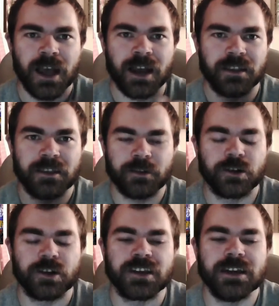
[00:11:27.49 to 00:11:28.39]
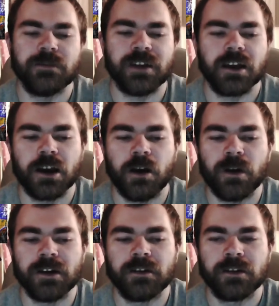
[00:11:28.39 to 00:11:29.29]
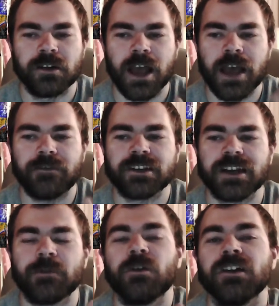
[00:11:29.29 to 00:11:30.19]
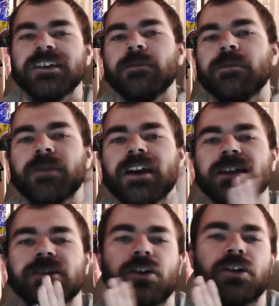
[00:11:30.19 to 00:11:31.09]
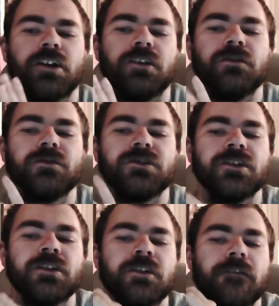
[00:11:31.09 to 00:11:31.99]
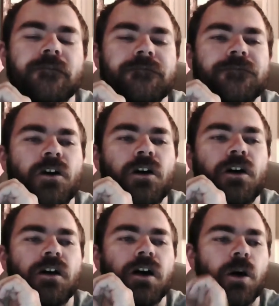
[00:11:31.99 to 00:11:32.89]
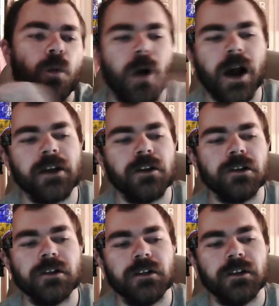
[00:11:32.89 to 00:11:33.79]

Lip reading: And I think they're going to keep that going. Every time he wears Demon paint, he's not going to lose for a while.